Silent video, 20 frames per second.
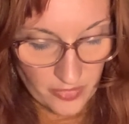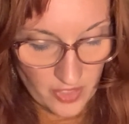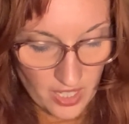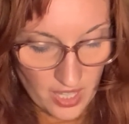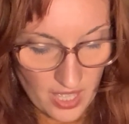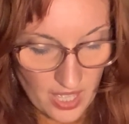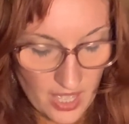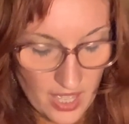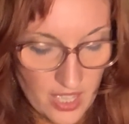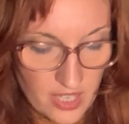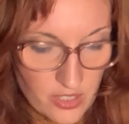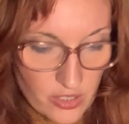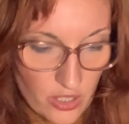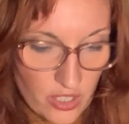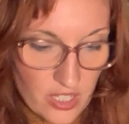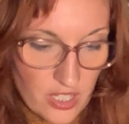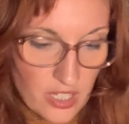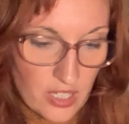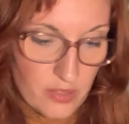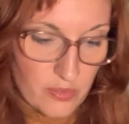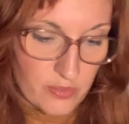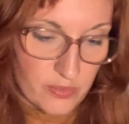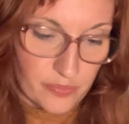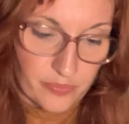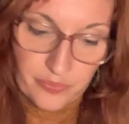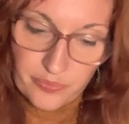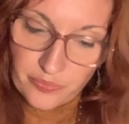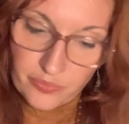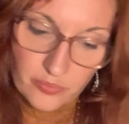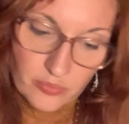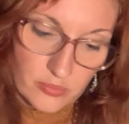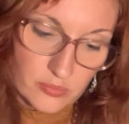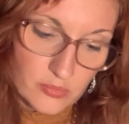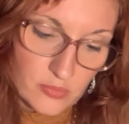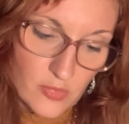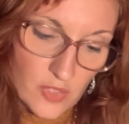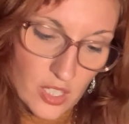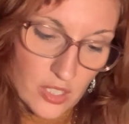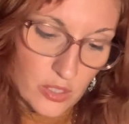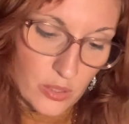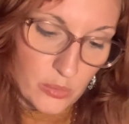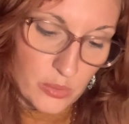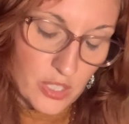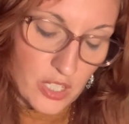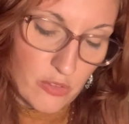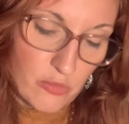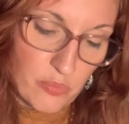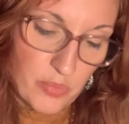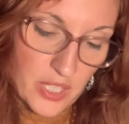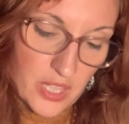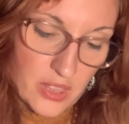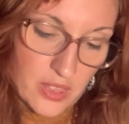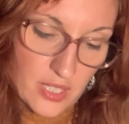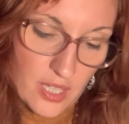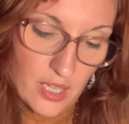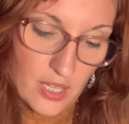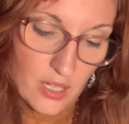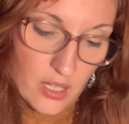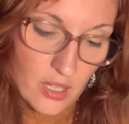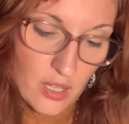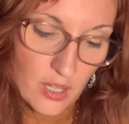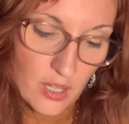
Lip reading: head if you would have been there.